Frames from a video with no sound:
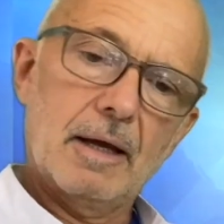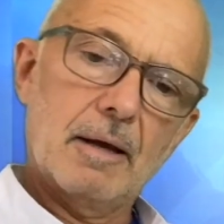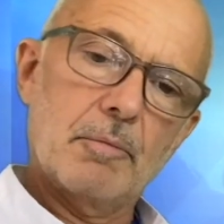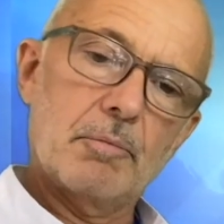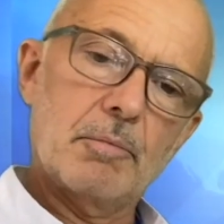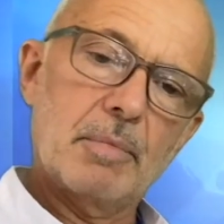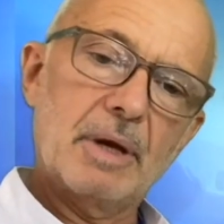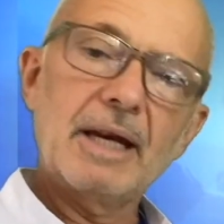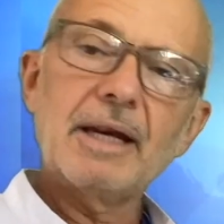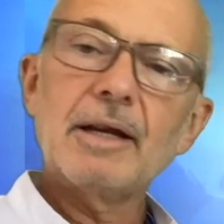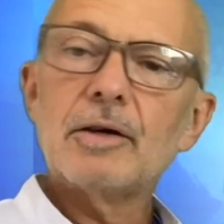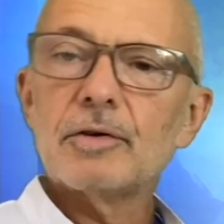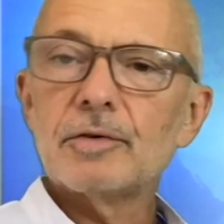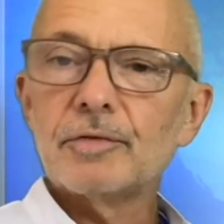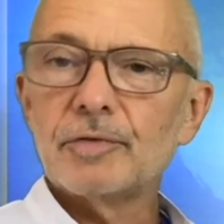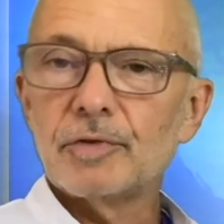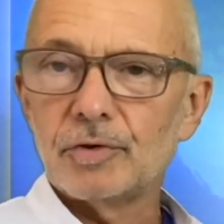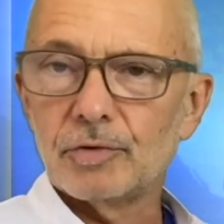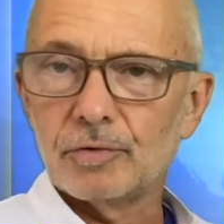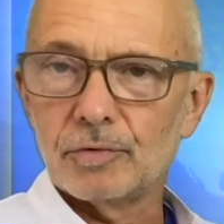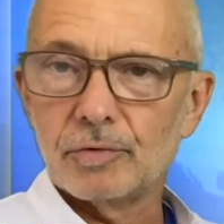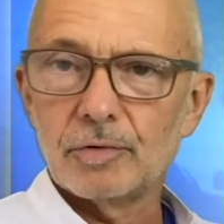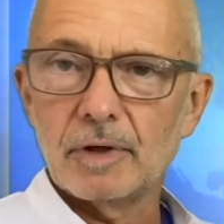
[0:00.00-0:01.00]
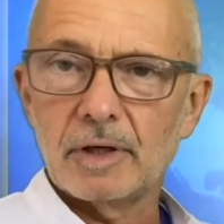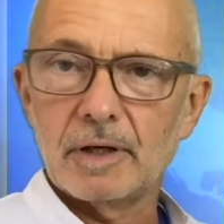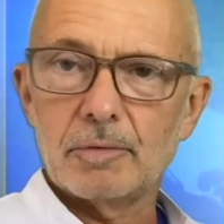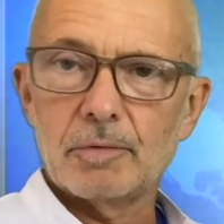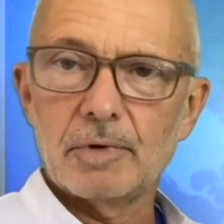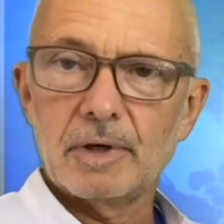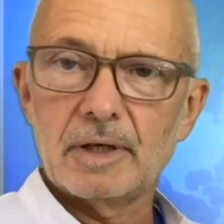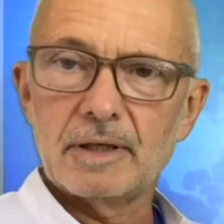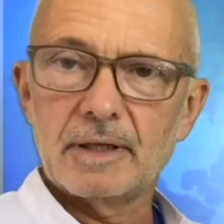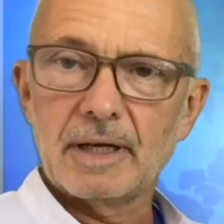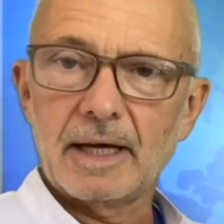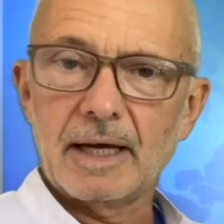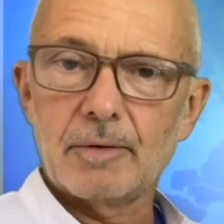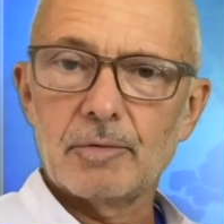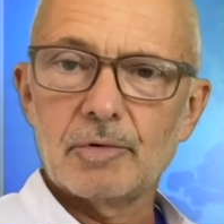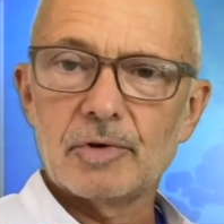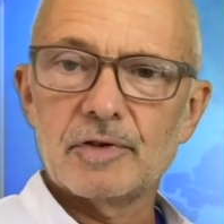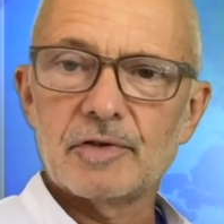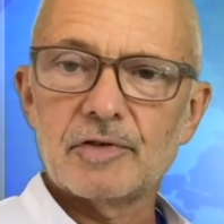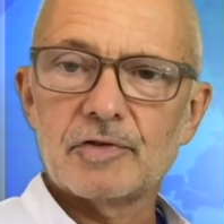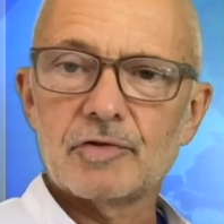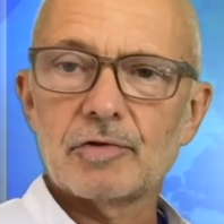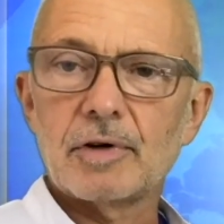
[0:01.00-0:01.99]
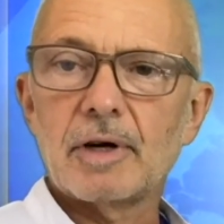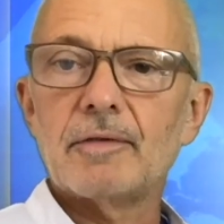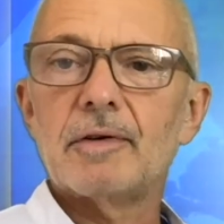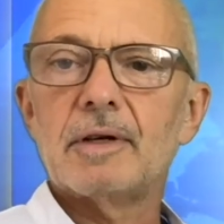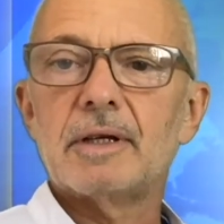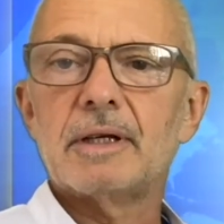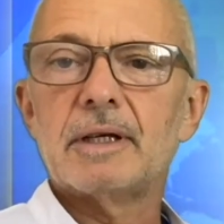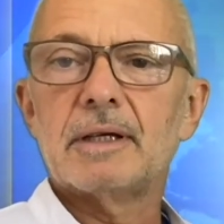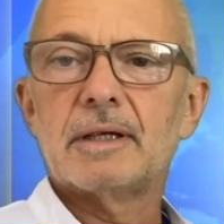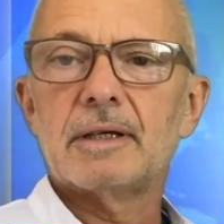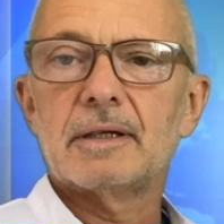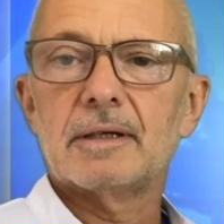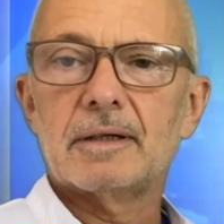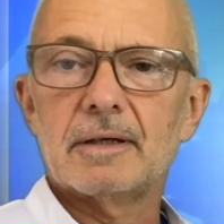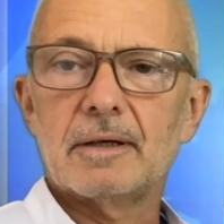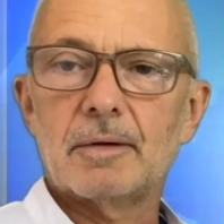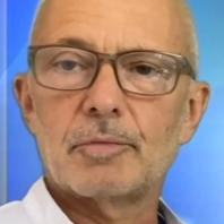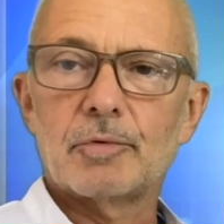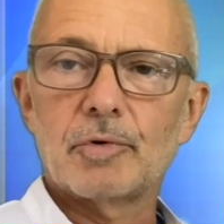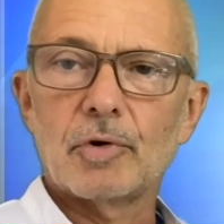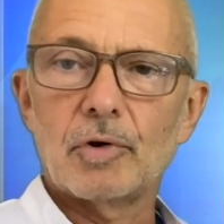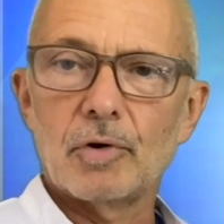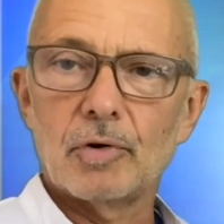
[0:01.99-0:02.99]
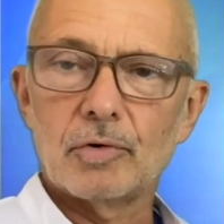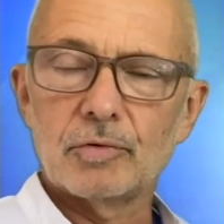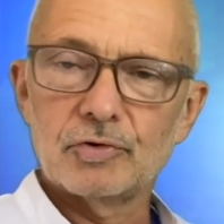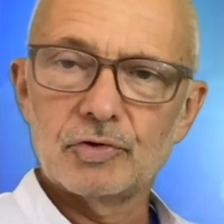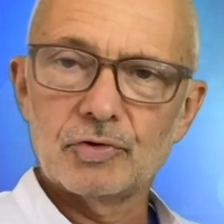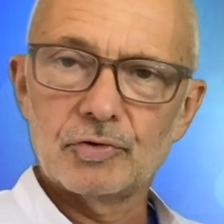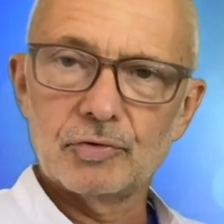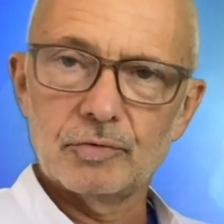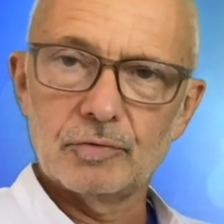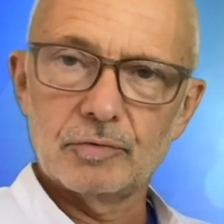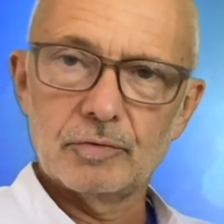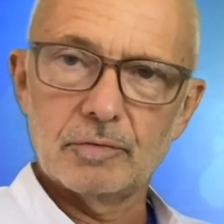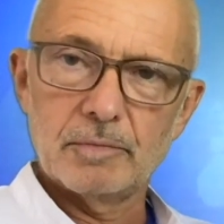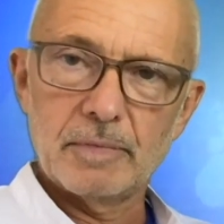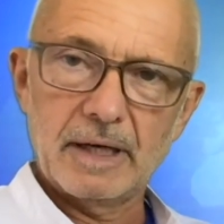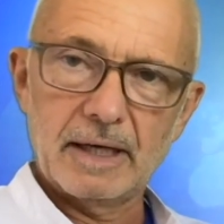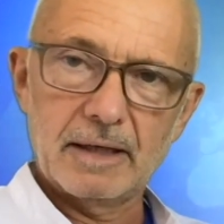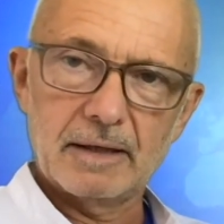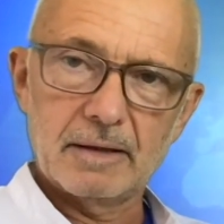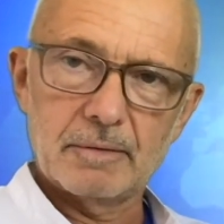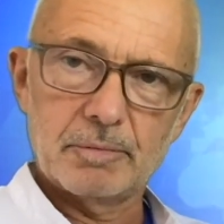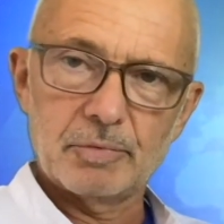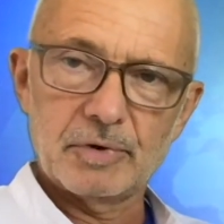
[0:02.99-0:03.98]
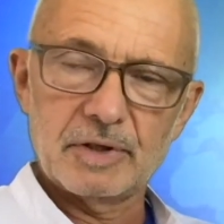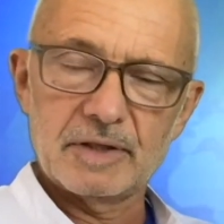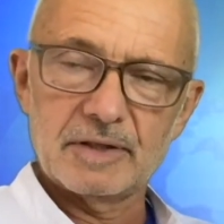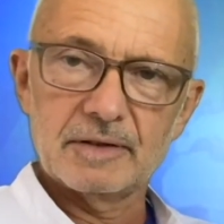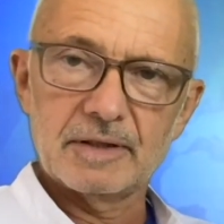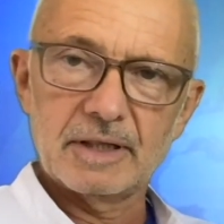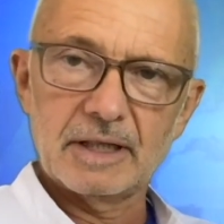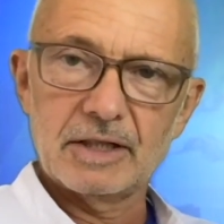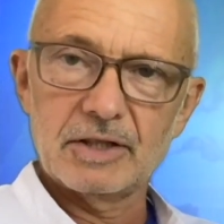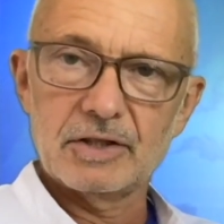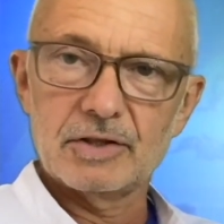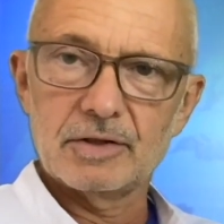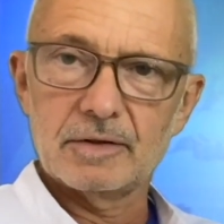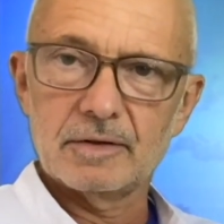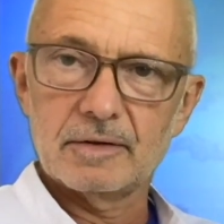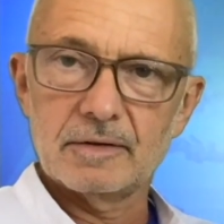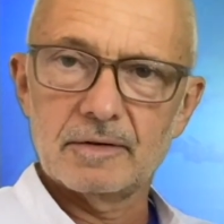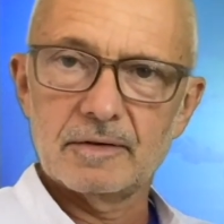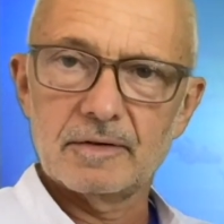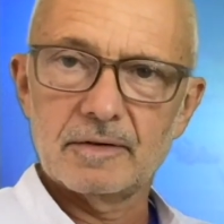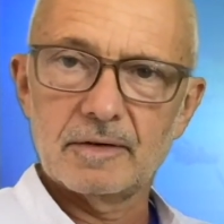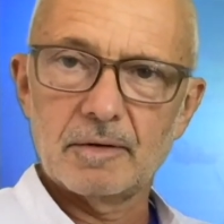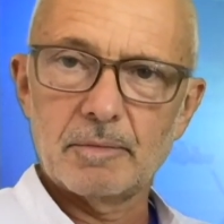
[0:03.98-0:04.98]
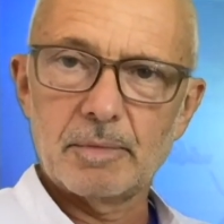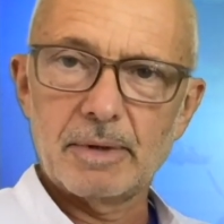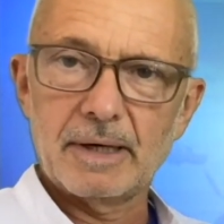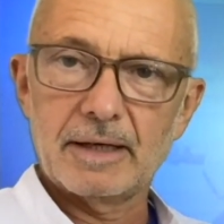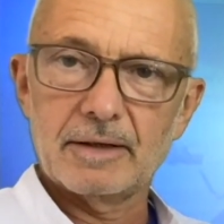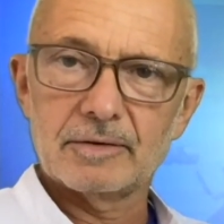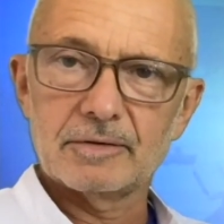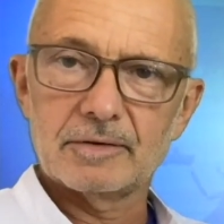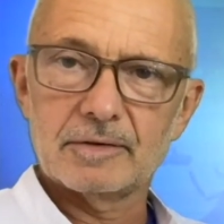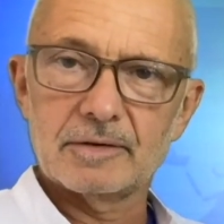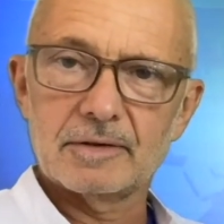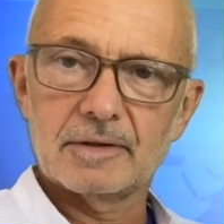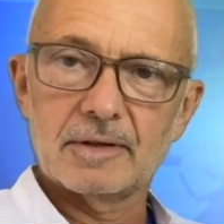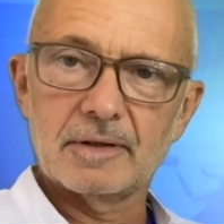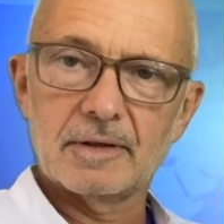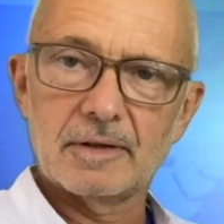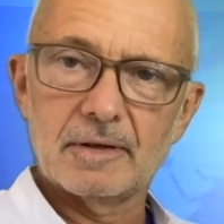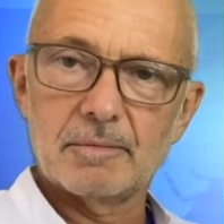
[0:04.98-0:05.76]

Many of you, when I was traveling abroad to make presentations about